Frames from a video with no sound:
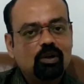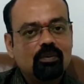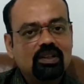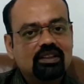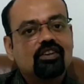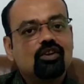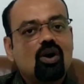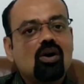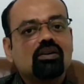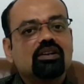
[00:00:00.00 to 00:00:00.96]
between the
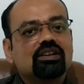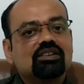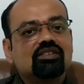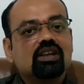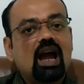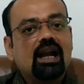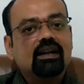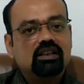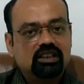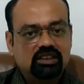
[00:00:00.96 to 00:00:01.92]
doctors
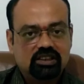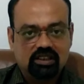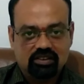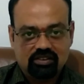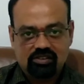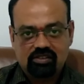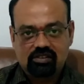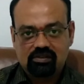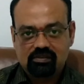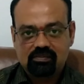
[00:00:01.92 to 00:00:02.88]
and
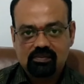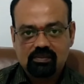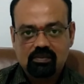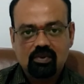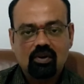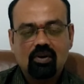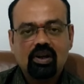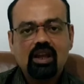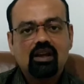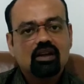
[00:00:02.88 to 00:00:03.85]
teachers.
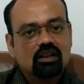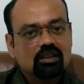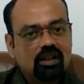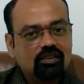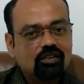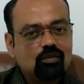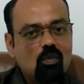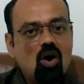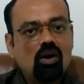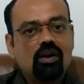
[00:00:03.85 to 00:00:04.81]
Okay? There is a
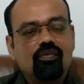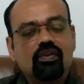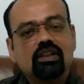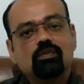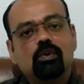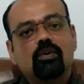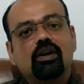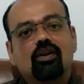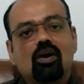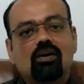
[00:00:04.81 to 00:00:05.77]
small difference
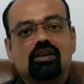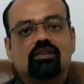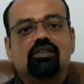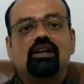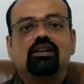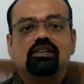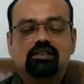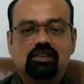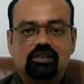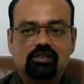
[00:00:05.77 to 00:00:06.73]
between doctors and
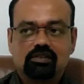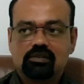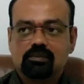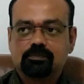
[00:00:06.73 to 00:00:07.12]
teachers.